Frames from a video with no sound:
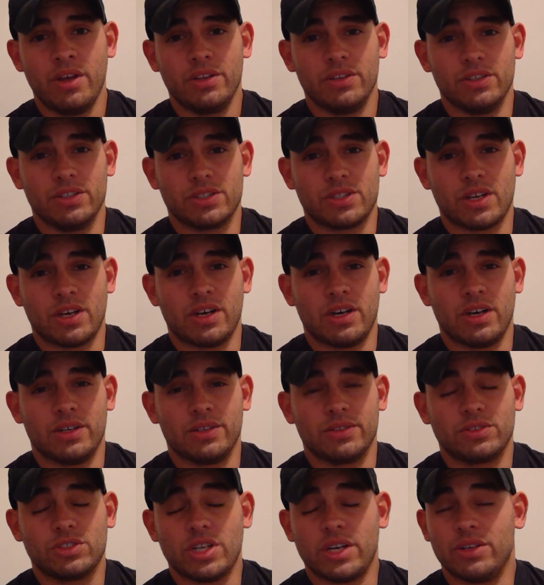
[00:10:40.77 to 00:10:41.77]
This
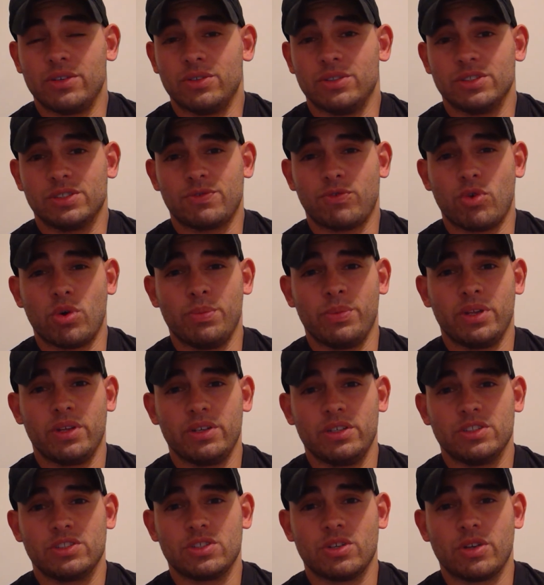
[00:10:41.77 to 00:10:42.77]
channel is
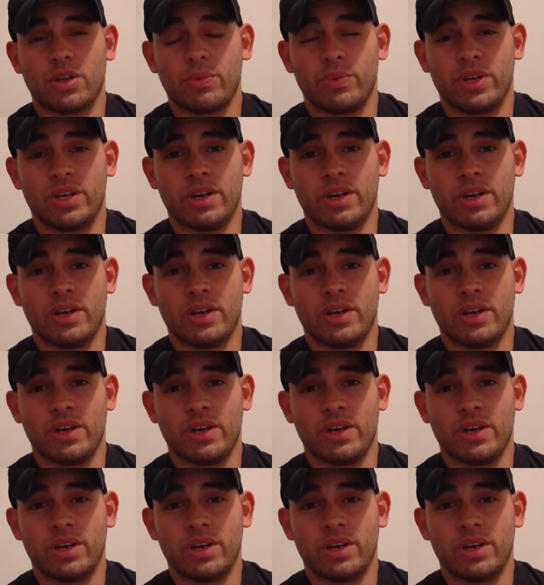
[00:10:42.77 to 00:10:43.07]
formulated so that we